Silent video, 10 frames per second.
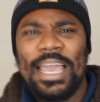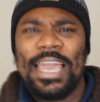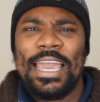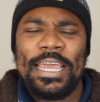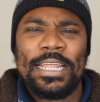
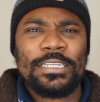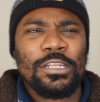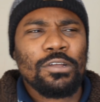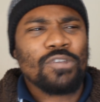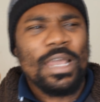and,
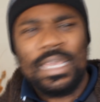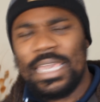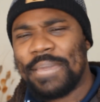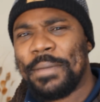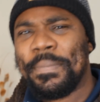you know, so I can
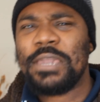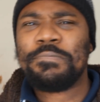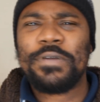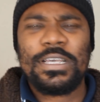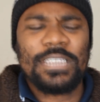get my
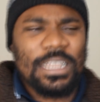papers,